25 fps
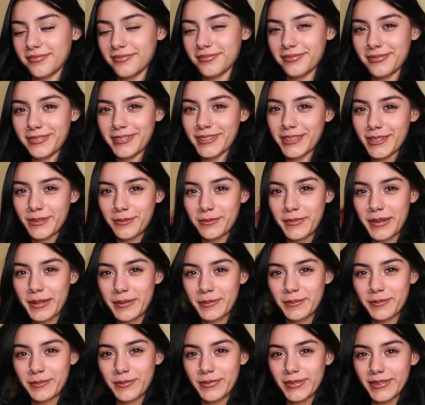With
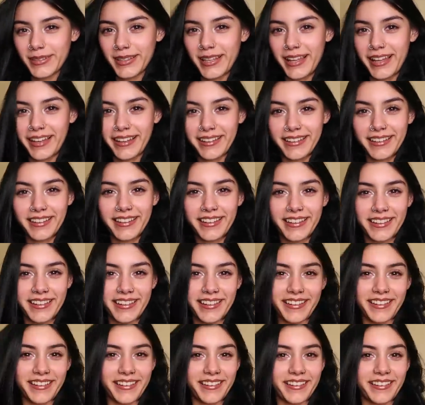my black
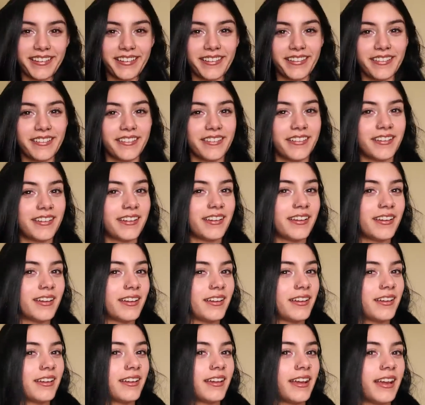hair.
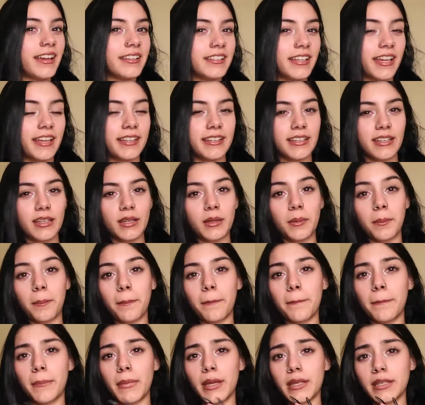I dyed it
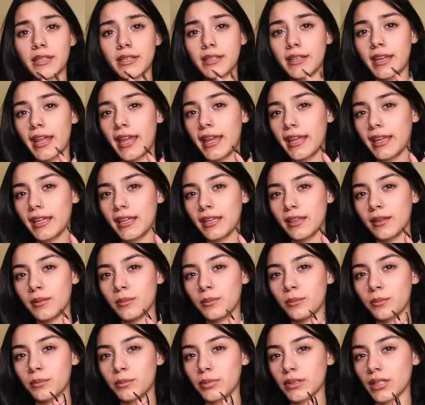midnight
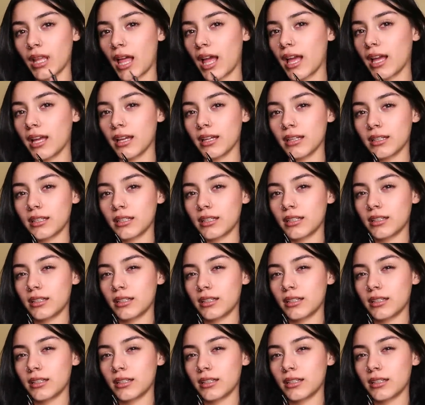black.